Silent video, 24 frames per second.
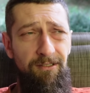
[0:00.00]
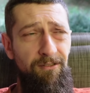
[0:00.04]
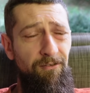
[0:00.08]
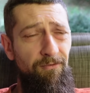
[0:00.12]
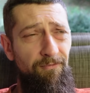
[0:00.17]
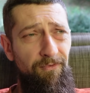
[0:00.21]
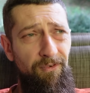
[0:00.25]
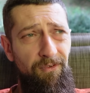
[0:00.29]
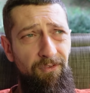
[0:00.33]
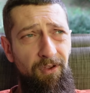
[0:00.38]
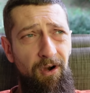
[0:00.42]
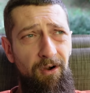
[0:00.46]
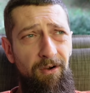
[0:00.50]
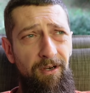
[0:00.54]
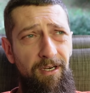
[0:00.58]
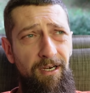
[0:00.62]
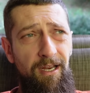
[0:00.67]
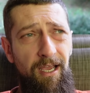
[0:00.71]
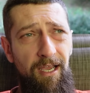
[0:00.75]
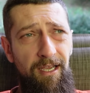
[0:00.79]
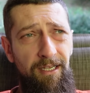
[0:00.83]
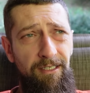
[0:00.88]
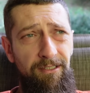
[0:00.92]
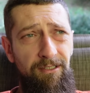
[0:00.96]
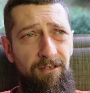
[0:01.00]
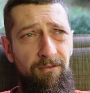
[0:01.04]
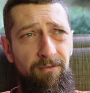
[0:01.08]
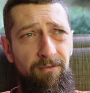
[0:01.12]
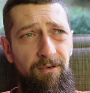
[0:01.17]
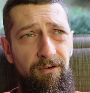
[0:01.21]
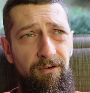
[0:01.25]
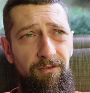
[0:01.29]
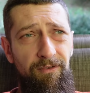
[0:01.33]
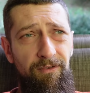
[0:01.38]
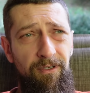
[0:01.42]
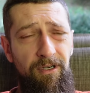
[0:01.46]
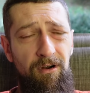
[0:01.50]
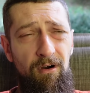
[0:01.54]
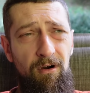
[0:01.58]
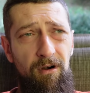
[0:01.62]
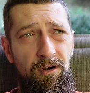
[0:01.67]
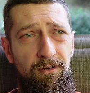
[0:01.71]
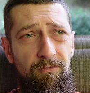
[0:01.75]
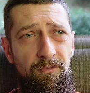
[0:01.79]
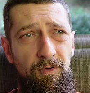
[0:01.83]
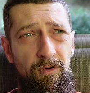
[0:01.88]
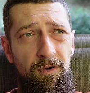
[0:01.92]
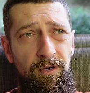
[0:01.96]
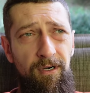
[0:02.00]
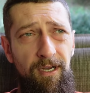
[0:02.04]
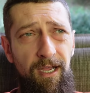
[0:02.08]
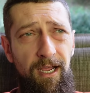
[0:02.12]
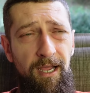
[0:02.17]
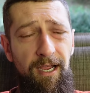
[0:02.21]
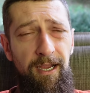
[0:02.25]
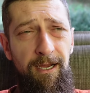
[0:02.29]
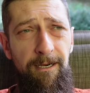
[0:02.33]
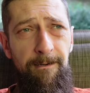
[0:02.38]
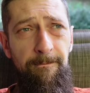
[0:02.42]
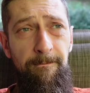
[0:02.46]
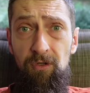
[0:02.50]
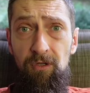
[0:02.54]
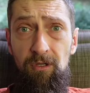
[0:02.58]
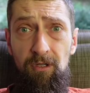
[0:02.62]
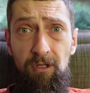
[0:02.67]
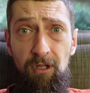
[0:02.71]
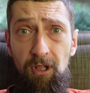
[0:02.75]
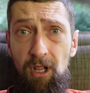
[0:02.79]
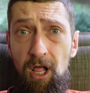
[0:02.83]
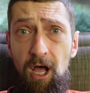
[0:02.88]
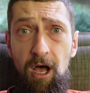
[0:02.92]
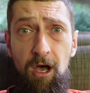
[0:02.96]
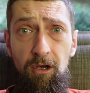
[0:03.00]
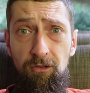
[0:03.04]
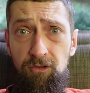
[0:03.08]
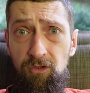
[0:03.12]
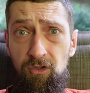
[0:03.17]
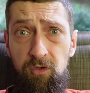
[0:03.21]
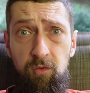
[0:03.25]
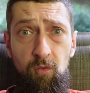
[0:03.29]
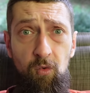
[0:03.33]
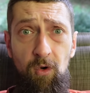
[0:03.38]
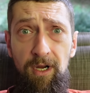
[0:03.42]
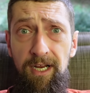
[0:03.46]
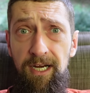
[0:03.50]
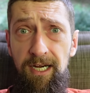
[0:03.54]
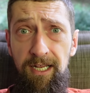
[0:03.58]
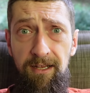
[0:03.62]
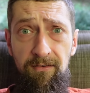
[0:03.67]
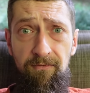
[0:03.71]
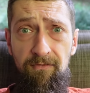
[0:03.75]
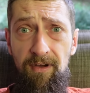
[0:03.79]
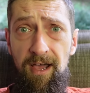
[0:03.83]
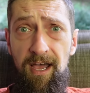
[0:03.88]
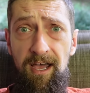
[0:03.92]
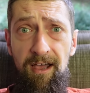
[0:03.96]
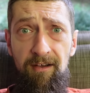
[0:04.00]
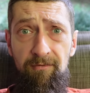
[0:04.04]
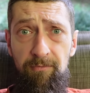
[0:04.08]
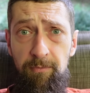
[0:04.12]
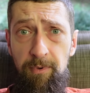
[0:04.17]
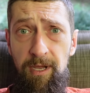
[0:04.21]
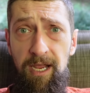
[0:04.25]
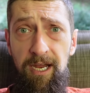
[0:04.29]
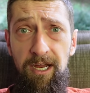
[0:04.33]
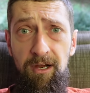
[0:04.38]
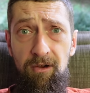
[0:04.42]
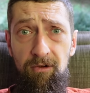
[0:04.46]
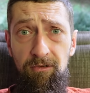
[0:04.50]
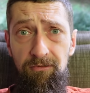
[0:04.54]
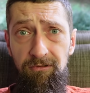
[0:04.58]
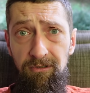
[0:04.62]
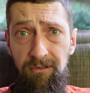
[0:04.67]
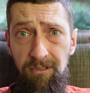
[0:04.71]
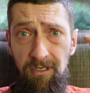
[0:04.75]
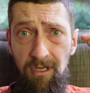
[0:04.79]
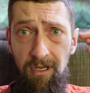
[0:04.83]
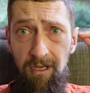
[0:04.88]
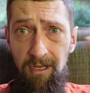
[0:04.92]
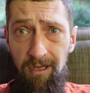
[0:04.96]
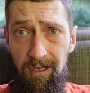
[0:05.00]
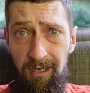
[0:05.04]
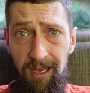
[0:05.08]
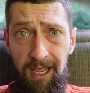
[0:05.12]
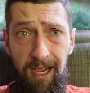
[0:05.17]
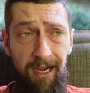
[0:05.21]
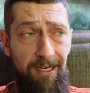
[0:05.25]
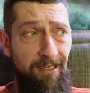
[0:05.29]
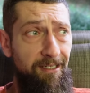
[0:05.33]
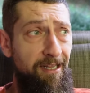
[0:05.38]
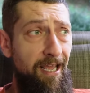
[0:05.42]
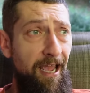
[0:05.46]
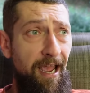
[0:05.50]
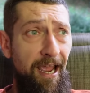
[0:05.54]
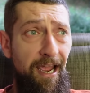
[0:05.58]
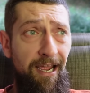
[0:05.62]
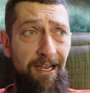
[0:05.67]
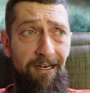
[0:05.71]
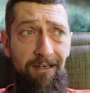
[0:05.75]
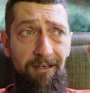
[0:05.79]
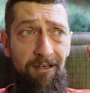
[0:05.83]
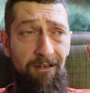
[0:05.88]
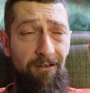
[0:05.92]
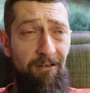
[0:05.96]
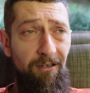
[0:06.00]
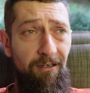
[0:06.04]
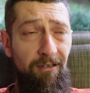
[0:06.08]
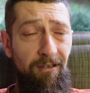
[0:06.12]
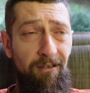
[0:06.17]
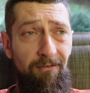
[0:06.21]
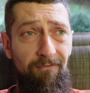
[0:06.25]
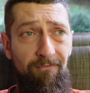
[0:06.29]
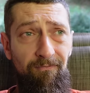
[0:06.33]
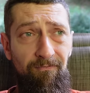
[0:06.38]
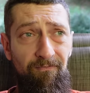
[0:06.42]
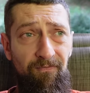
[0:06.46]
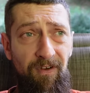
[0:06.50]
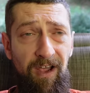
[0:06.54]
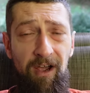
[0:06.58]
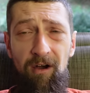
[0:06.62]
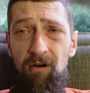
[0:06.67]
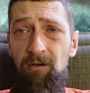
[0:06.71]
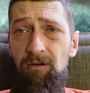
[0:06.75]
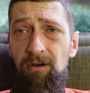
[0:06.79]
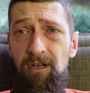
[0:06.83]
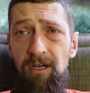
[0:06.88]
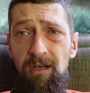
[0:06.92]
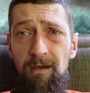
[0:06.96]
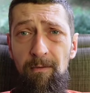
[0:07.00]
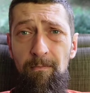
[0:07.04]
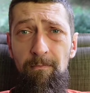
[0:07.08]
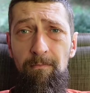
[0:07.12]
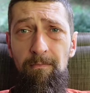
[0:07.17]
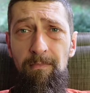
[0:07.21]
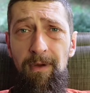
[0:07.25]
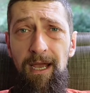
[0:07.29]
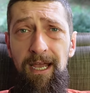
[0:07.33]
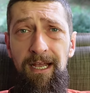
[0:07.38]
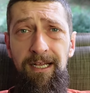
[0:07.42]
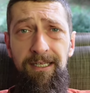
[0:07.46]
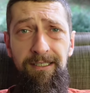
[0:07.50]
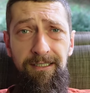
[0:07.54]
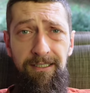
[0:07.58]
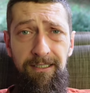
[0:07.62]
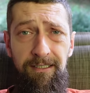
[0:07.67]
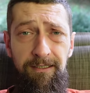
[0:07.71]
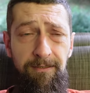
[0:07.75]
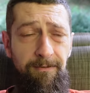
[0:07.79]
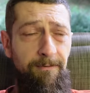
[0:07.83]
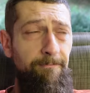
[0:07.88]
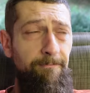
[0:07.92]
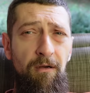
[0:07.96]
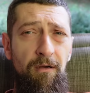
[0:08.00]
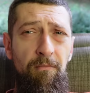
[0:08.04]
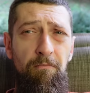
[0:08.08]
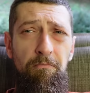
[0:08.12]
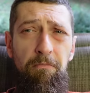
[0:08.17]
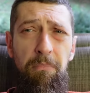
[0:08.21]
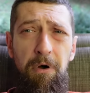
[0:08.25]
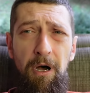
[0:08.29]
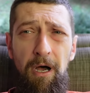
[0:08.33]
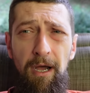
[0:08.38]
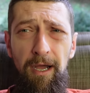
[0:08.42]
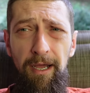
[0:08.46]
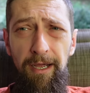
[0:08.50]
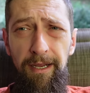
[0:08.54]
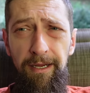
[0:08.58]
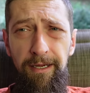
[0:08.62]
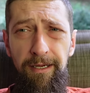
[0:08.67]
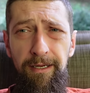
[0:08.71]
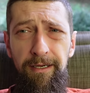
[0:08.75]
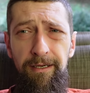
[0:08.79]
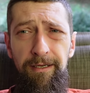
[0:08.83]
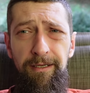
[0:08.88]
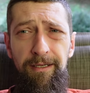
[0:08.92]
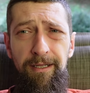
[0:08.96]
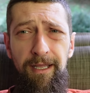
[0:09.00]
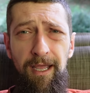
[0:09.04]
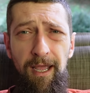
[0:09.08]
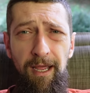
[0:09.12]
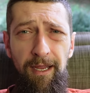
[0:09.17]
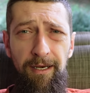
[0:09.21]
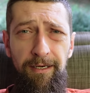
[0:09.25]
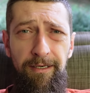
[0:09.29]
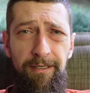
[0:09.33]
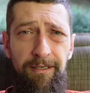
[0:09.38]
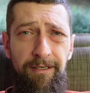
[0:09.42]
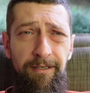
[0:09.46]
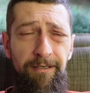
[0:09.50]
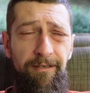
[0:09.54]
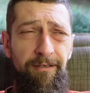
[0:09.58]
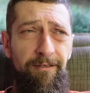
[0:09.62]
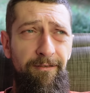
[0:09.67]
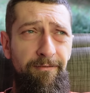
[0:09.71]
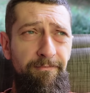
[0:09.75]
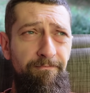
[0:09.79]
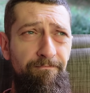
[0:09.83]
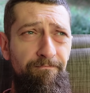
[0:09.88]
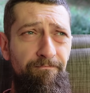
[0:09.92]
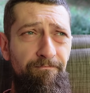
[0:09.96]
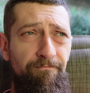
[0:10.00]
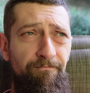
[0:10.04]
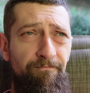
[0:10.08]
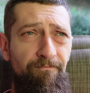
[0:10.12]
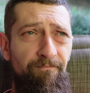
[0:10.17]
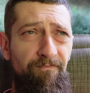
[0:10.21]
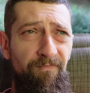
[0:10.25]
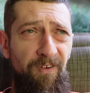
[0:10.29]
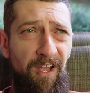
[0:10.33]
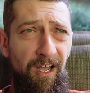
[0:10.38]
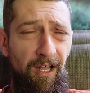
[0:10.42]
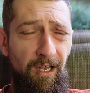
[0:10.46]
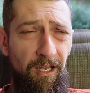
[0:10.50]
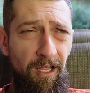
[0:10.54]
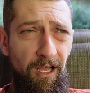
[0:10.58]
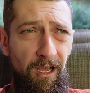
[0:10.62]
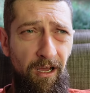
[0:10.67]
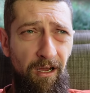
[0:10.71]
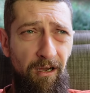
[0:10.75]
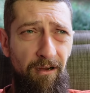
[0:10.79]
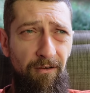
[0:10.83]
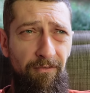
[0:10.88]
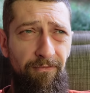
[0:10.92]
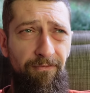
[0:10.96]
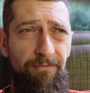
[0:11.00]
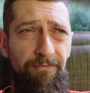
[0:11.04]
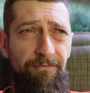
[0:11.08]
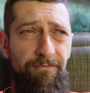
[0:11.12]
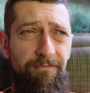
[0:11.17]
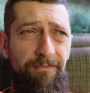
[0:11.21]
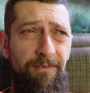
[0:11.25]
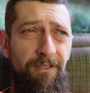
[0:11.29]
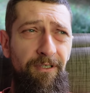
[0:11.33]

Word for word: So for thirty days I went on the carnivore diet, lost twenty-five pounds like that, felt amazing, but kind of fell off.